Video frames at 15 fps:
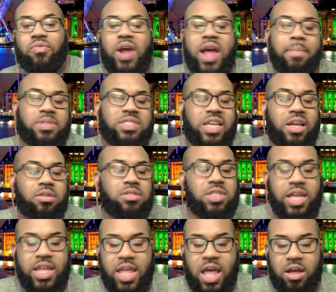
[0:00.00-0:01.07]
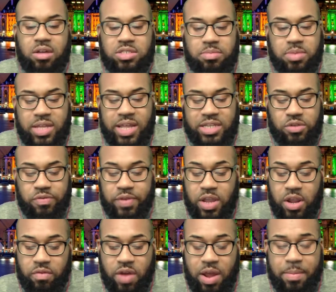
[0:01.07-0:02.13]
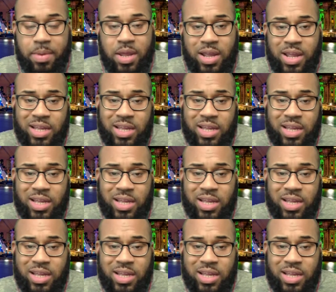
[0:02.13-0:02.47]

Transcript: rap sounds like how some of the guys over here rap,